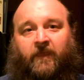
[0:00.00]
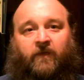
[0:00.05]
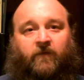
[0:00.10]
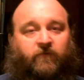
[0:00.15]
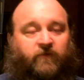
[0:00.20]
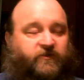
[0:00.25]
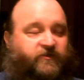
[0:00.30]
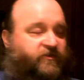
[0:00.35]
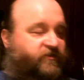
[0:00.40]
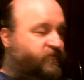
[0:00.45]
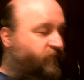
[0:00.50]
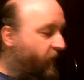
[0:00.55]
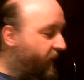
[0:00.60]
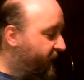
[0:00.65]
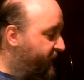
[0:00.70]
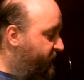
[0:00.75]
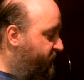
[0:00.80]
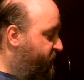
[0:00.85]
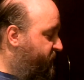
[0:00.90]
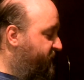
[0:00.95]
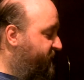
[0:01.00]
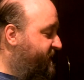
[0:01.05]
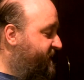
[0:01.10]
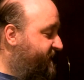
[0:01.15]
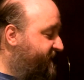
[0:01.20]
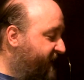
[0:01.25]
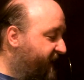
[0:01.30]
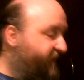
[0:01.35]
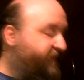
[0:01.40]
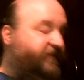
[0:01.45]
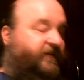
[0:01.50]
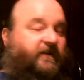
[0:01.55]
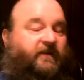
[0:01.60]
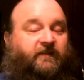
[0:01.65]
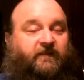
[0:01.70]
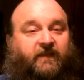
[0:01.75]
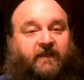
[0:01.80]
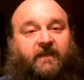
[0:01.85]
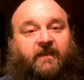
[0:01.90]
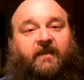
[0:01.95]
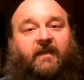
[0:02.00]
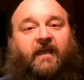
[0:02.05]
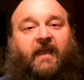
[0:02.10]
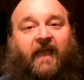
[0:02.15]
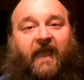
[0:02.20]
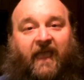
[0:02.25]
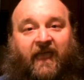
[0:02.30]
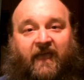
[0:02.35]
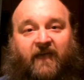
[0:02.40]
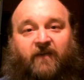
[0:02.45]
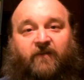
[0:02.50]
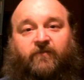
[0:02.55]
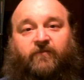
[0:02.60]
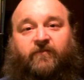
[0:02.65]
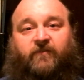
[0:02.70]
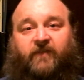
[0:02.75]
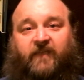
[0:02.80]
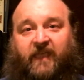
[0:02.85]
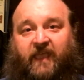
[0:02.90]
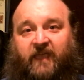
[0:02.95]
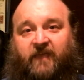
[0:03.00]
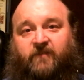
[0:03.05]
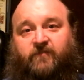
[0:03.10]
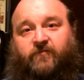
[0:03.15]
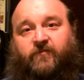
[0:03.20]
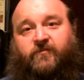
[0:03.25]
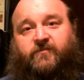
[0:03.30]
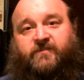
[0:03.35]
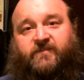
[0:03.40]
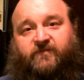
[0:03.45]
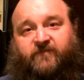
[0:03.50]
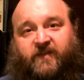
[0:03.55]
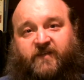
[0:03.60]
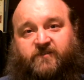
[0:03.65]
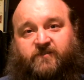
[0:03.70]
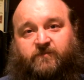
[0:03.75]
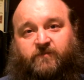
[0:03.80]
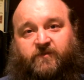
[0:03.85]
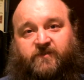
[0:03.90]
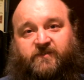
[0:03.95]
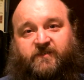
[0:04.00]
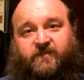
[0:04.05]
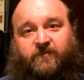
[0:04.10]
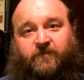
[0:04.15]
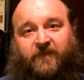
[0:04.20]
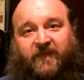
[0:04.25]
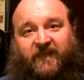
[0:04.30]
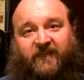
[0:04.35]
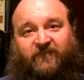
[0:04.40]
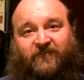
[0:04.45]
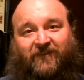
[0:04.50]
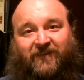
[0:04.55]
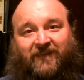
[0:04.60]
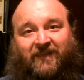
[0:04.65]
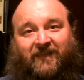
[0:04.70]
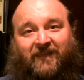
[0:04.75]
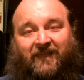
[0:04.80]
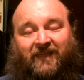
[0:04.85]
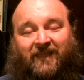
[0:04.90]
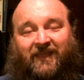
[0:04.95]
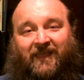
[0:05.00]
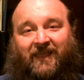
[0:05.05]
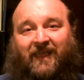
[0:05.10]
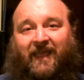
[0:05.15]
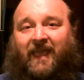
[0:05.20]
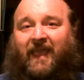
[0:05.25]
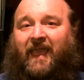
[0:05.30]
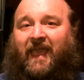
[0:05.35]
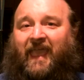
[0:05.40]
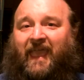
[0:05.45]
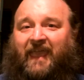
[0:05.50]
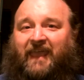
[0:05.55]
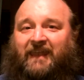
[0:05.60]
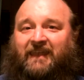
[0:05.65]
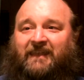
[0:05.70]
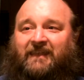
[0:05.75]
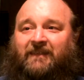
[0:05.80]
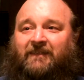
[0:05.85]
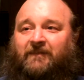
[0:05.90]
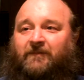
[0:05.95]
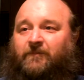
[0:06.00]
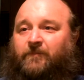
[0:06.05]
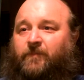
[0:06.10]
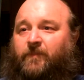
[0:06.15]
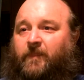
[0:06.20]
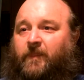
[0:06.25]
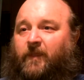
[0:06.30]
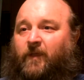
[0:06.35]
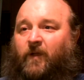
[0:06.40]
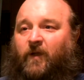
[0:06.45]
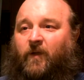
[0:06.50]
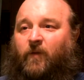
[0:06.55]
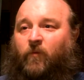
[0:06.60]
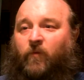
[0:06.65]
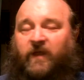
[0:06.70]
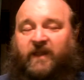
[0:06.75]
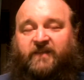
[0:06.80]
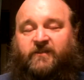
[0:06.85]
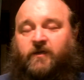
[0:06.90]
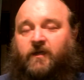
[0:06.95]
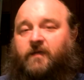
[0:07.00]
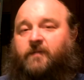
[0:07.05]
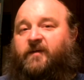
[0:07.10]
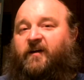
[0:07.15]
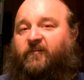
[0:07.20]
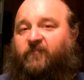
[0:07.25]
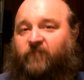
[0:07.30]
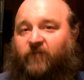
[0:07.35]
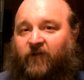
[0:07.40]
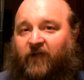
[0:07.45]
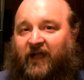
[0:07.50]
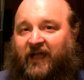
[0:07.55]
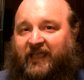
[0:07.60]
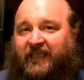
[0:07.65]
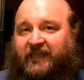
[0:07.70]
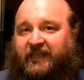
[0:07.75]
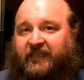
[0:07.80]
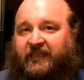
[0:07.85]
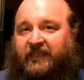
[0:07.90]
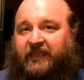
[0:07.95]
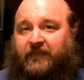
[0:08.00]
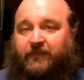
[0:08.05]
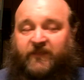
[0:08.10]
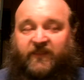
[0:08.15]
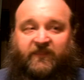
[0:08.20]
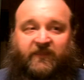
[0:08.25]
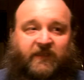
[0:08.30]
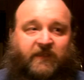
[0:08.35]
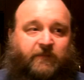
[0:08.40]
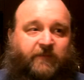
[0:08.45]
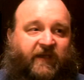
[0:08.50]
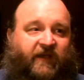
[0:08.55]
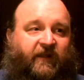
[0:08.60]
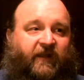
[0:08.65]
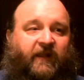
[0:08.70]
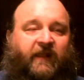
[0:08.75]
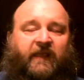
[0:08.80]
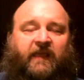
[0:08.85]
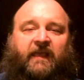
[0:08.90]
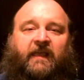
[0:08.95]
which is why you should definitely have canned fruits and vegetables in your pantry. And when I talk about variety, I mean, think about it.